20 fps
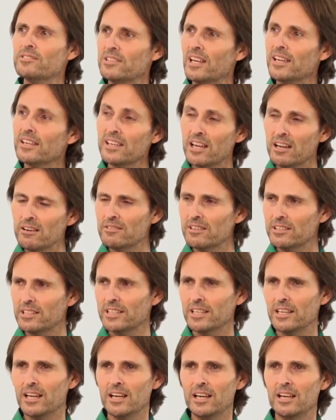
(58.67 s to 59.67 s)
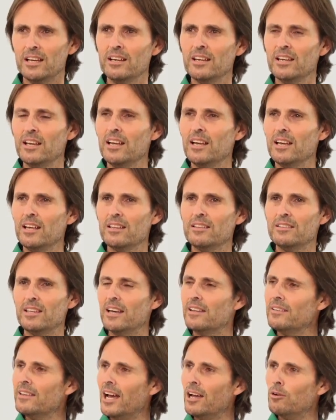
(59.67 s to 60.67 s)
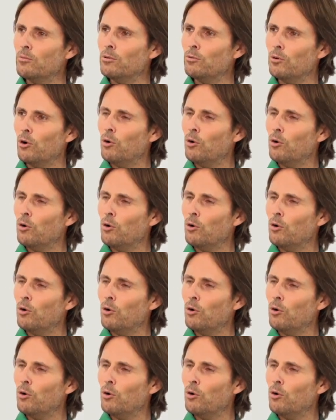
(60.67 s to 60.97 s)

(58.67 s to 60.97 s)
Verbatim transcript: they currently are, that they will